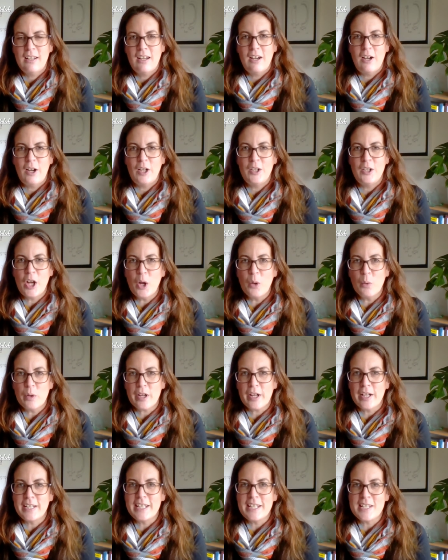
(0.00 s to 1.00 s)
I know what
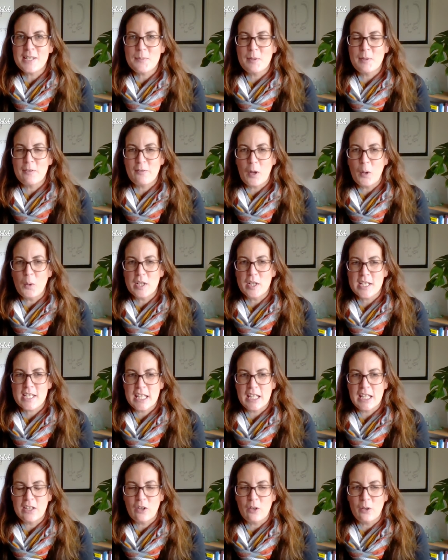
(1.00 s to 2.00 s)
I need to be
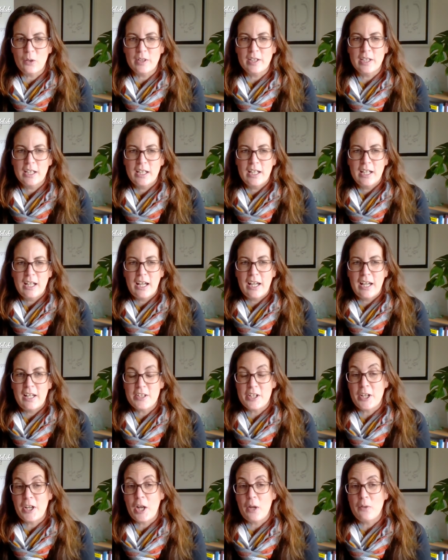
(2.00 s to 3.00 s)
focusing on. And
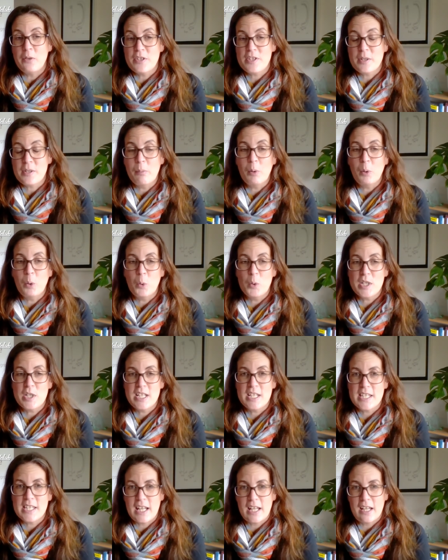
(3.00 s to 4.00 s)
I know the support
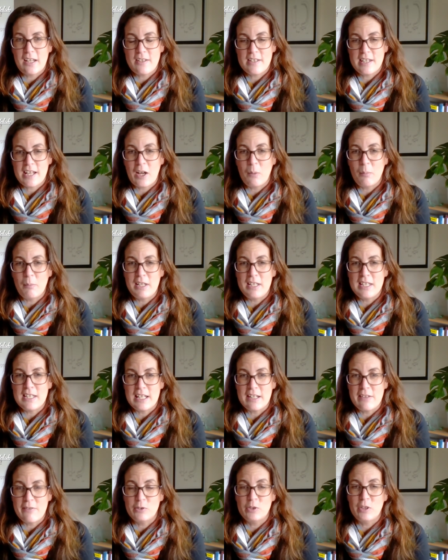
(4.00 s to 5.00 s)
is there to help me
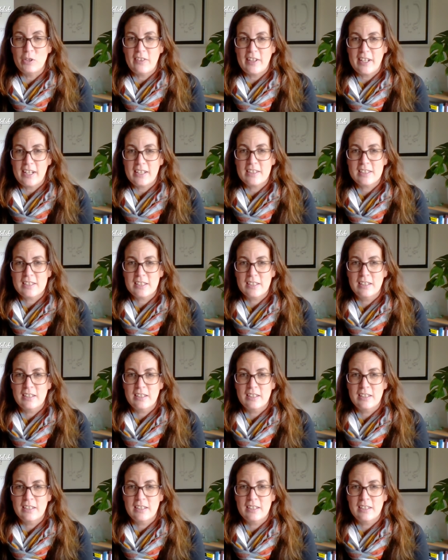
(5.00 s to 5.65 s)
deliver on that.